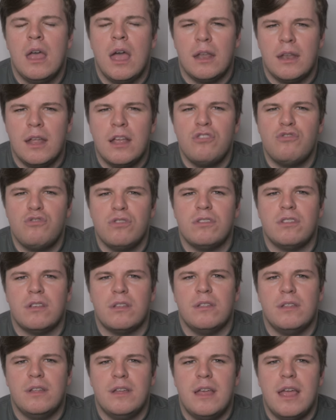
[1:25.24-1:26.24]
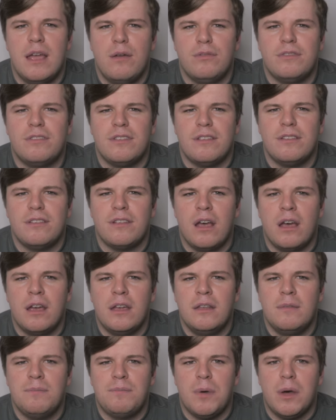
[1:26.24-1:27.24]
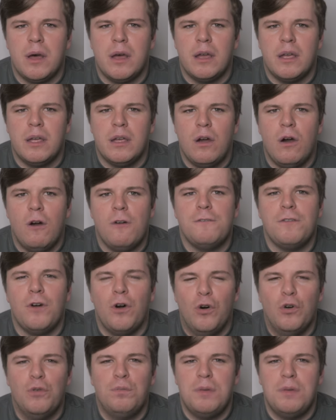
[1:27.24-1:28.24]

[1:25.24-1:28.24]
And interestingly, it was designed by, of all